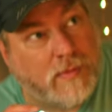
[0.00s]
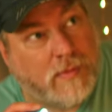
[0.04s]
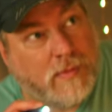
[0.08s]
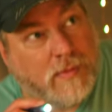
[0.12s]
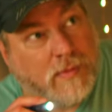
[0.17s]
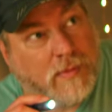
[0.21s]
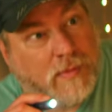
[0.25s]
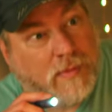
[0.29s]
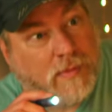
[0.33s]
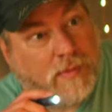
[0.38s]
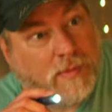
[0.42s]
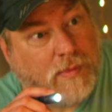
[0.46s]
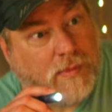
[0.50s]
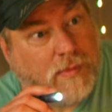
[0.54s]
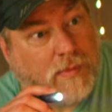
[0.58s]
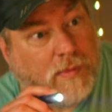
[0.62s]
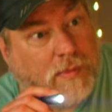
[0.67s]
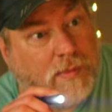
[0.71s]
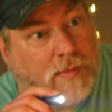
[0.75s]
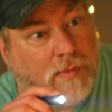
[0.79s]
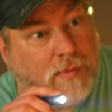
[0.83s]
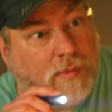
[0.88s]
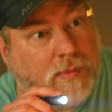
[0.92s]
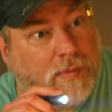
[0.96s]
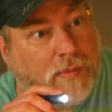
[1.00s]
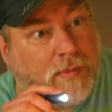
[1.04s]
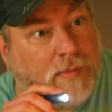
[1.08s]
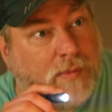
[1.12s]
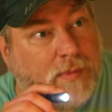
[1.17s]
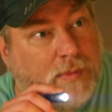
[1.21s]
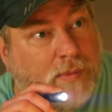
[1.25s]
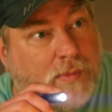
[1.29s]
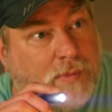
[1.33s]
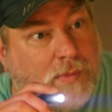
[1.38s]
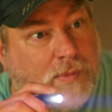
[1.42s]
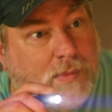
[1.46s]

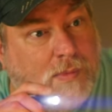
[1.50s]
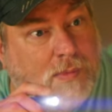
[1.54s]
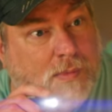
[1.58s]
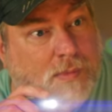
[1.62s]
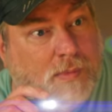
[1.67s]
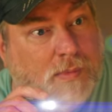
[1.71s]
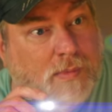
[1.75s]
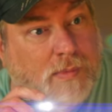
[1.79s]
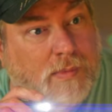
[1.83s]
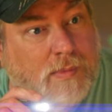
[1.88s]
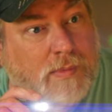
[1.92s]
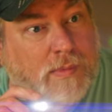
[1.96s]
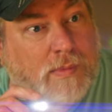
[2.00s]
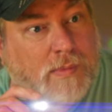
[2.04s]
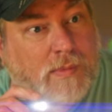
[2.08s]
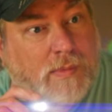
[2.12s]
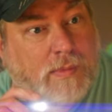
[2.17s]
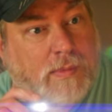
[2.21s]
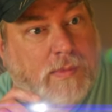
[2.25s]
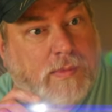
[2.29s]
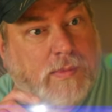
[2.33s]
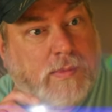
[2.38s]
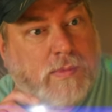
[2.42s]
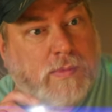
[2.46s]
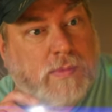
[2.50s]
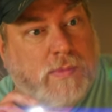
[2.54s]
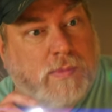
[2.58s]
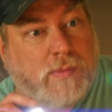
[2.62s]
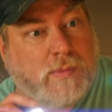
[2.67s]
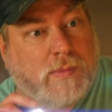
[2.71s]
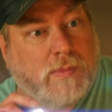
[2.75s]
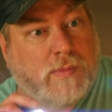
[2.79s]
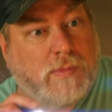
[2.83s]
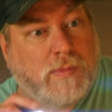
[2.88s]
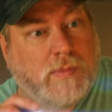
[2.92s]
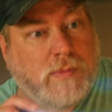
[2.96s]

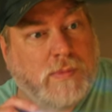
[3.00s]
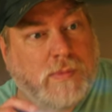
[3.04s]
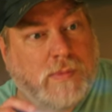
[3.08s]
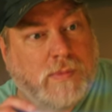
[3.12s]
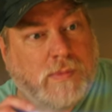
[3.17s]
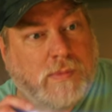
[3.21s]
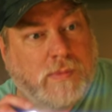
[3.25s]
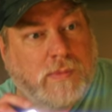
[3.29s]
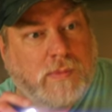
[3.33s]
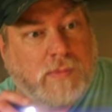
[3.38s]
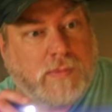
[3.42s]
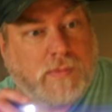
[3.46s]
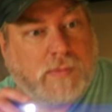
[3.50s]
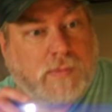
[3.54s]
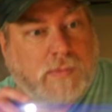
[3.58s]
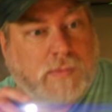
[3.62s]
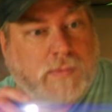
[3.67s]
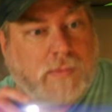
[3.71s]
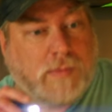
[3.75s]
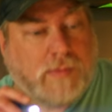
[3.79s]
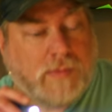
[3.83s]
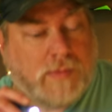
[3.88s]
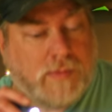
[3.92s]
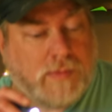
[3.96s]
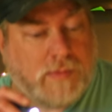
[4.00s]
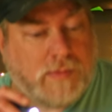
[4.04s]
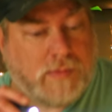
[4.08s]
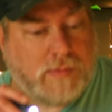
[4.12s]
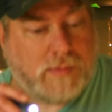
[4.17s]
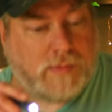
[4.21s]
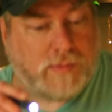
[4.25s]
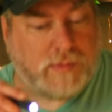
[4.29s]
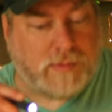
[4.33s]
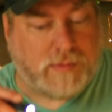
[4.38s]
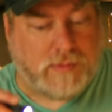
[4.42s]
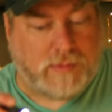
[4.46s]

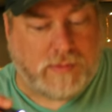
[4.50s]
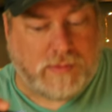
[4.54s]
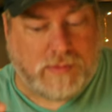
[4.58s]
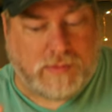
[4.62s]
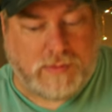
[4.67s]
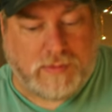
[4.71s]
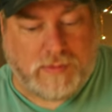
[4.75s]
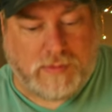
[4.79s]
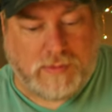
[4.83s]
Nothing is said.